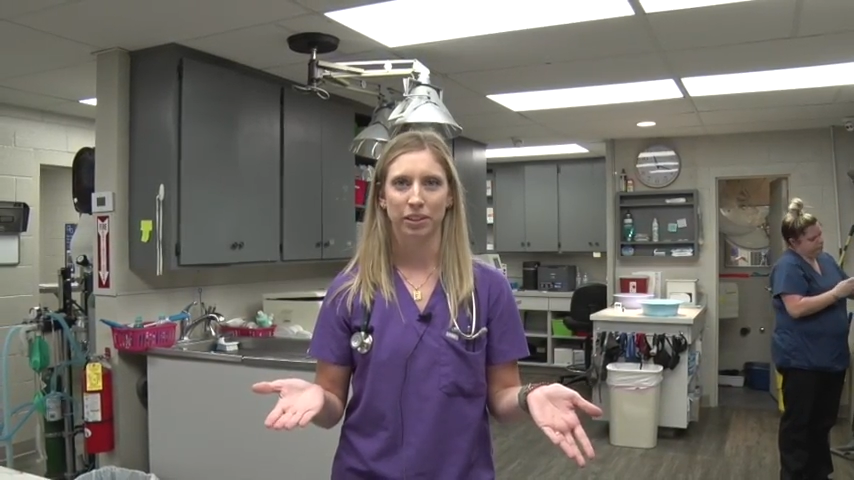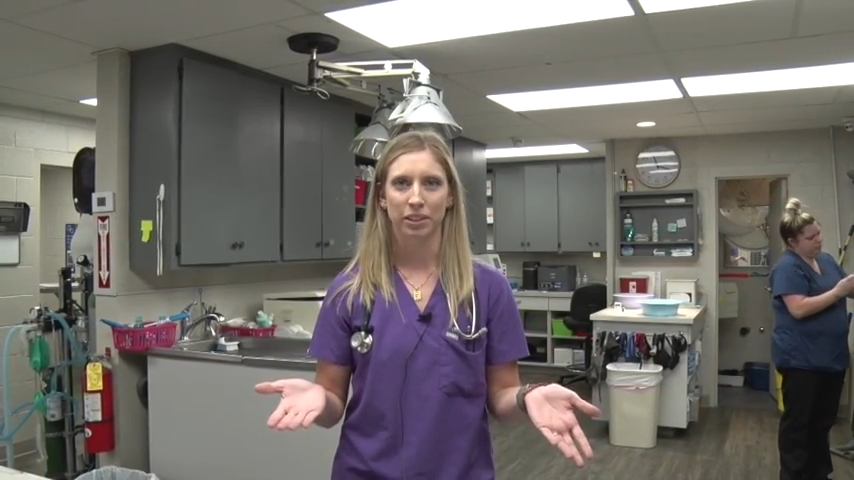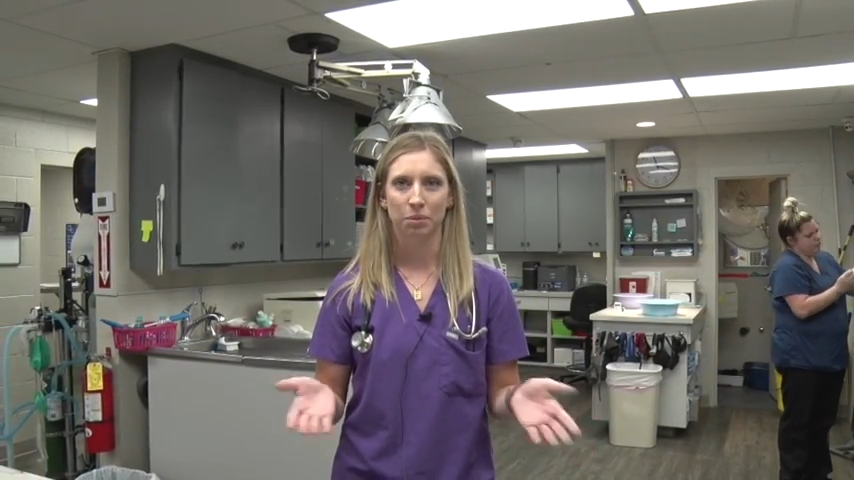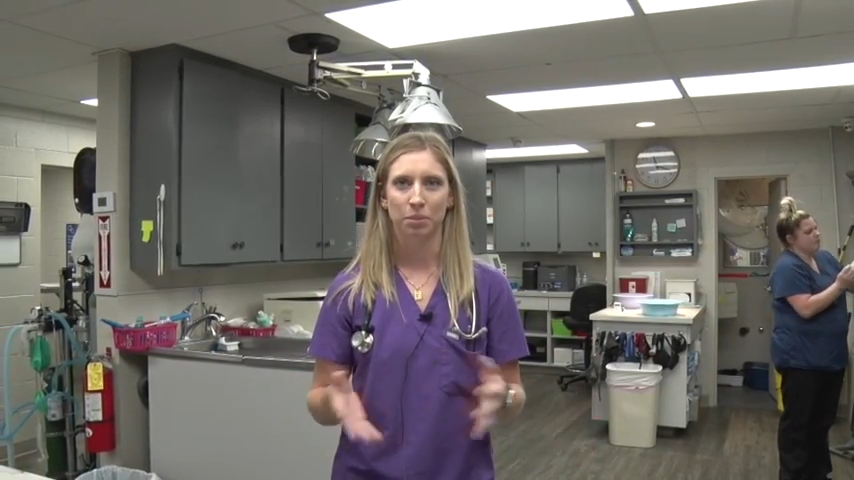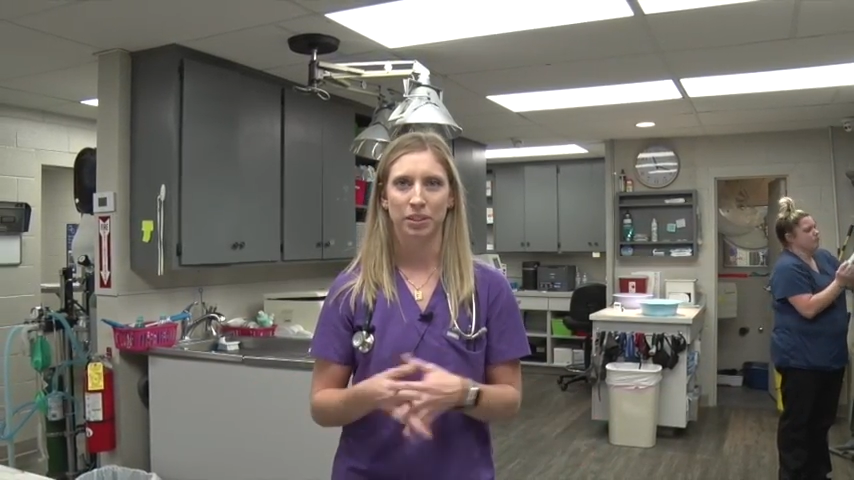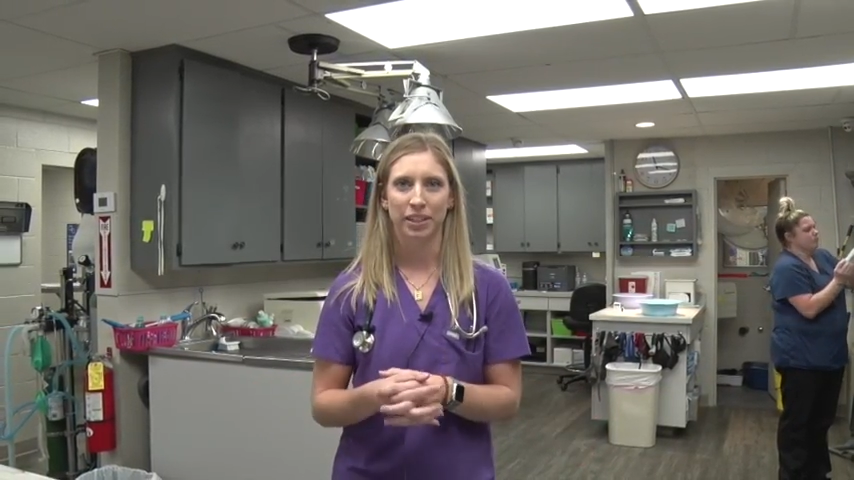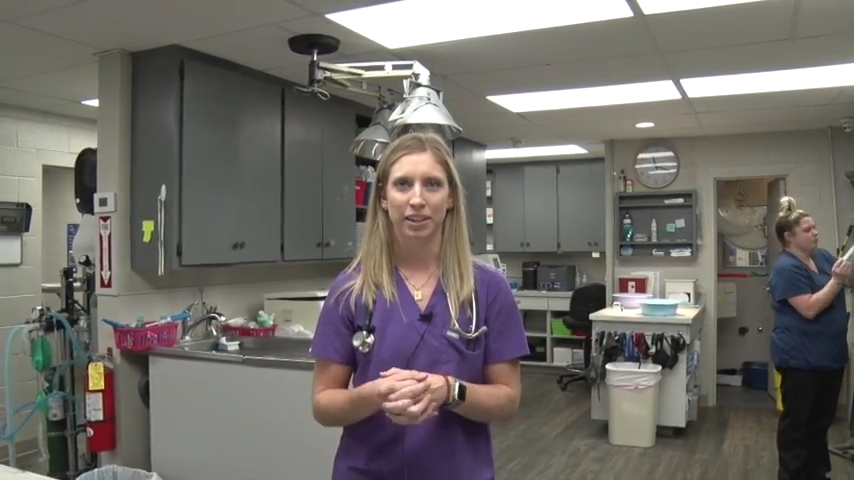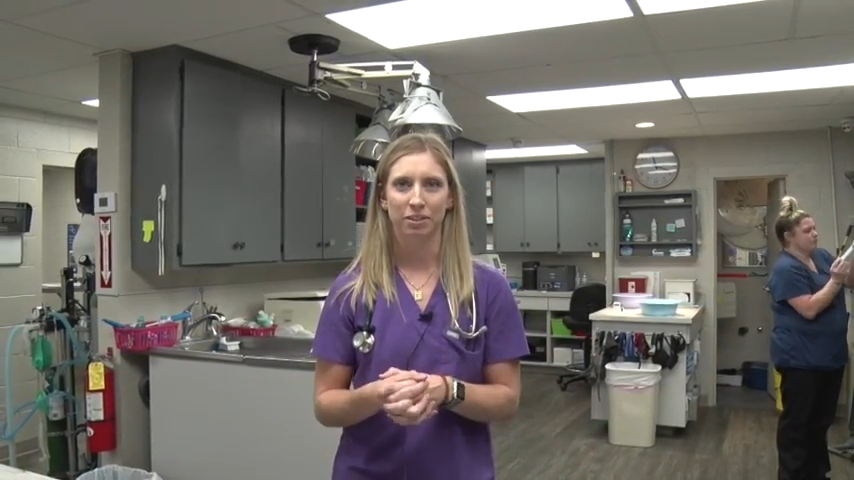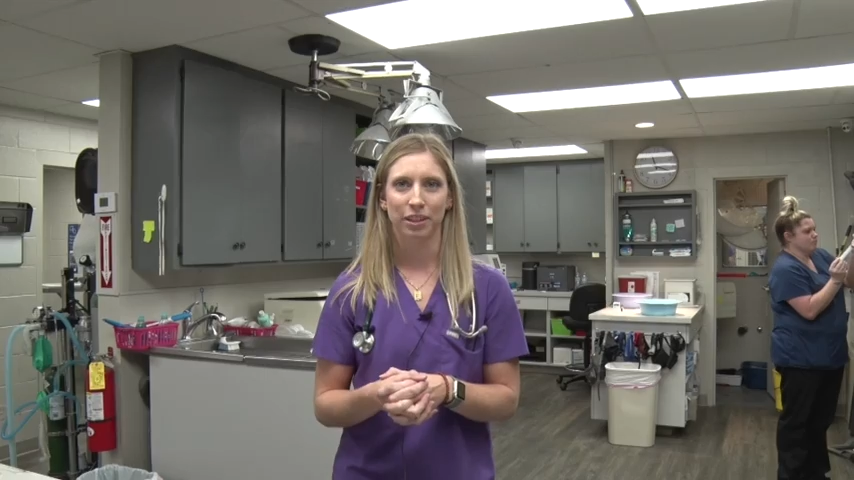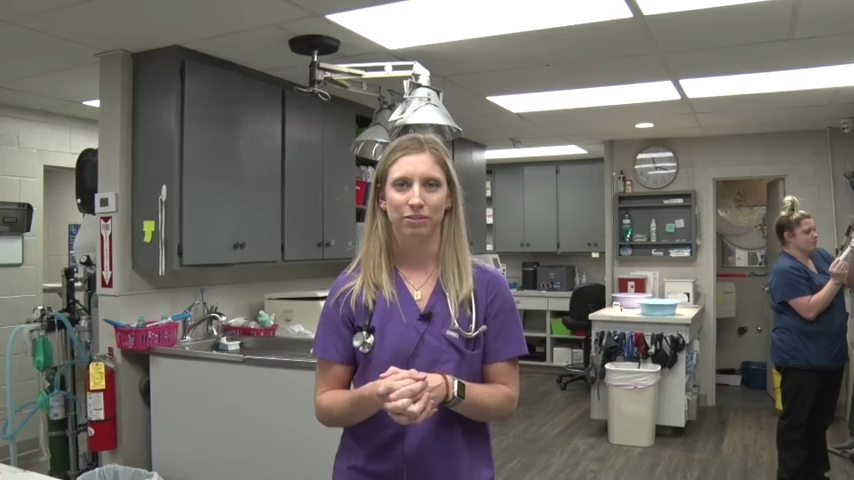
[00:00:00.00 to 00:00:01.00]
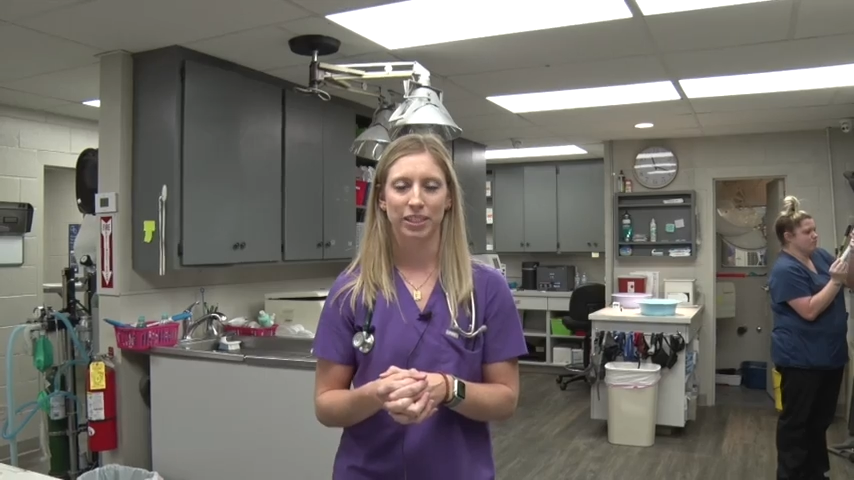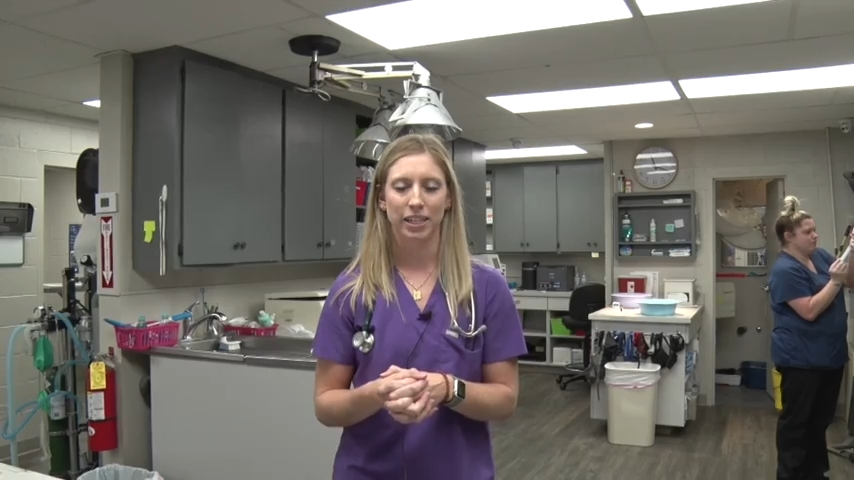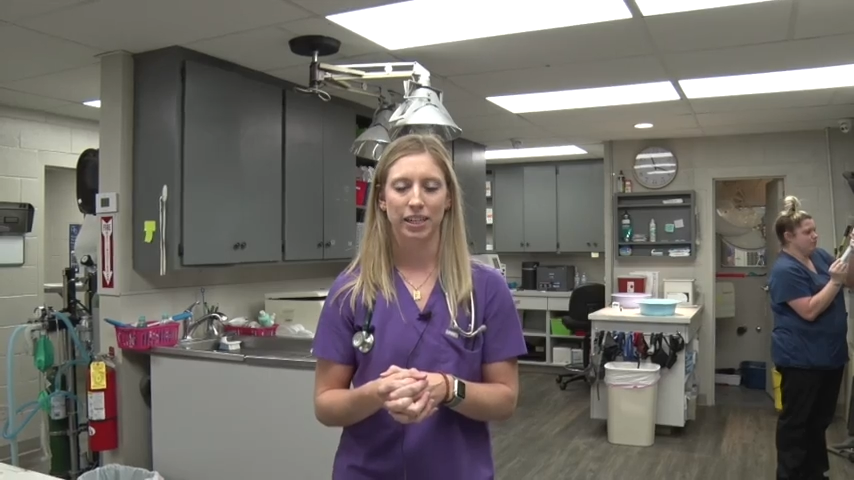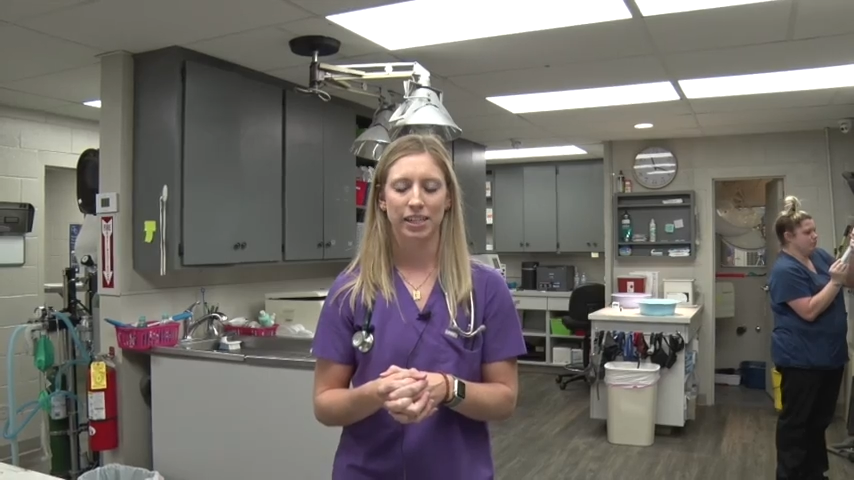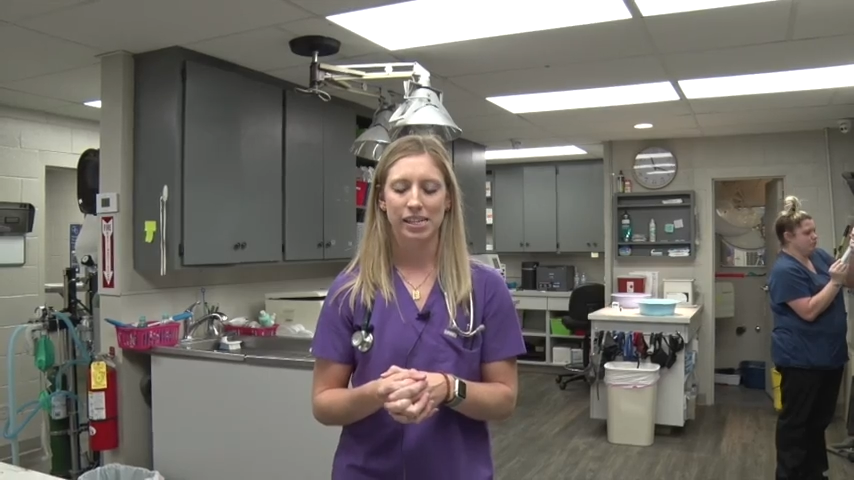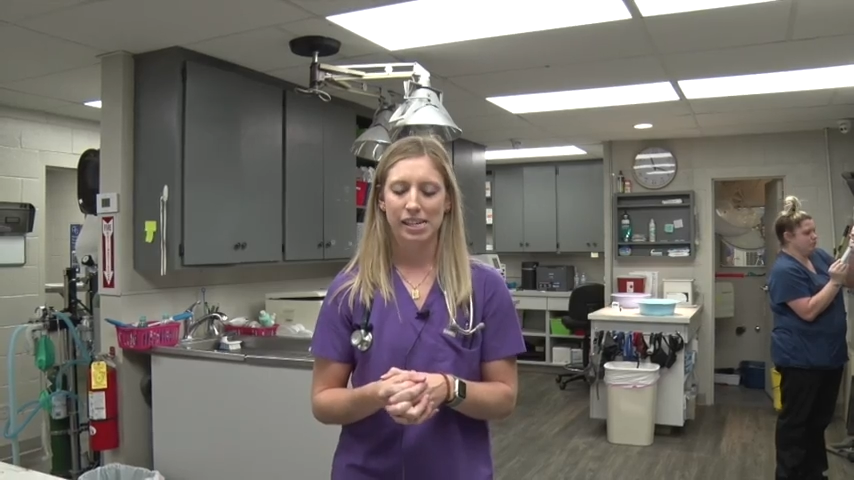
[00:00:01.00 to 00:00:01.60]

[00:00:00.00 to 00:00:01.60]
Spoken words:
get to put together every day.